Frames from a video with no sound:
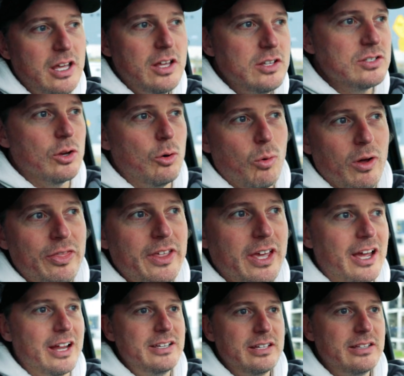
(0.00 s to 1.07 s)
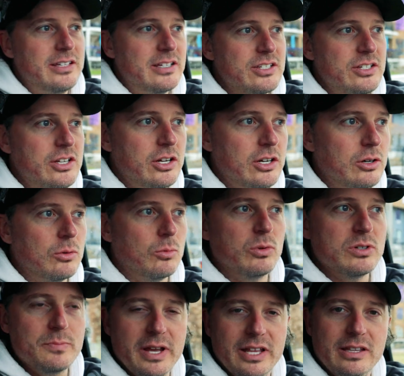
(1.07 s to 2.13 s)
So one thing I did this year
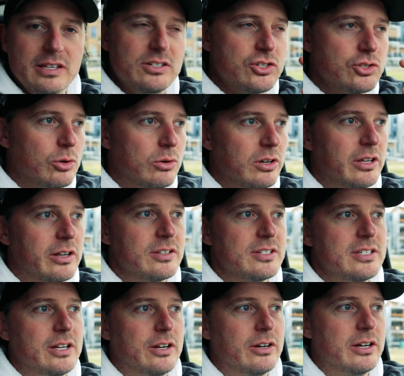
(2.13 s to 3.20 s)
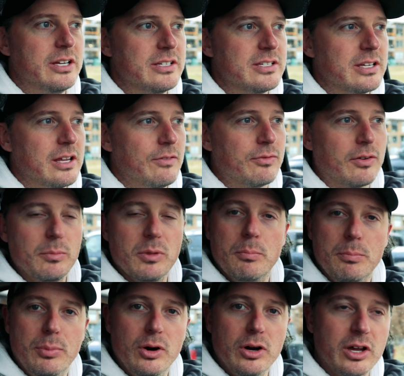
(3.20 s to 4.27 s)
was make these short little series from the
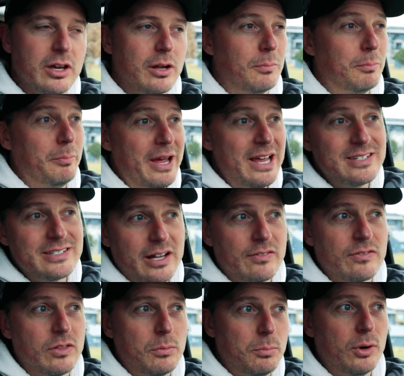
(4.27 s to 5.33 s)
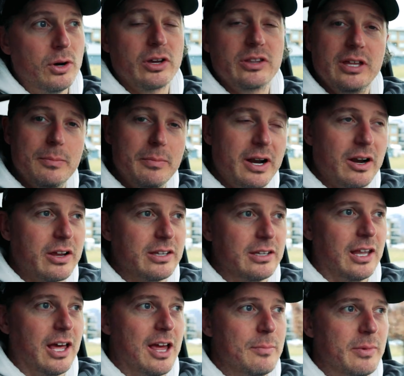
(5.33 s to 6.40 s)
book, based out of the book, The American
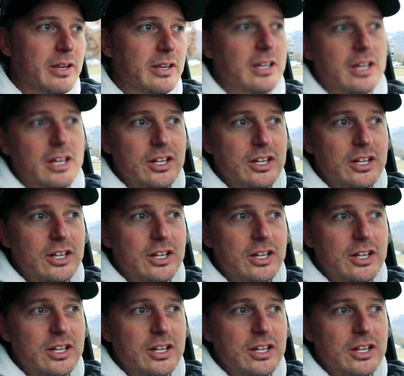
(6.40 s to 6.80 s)
Lineman.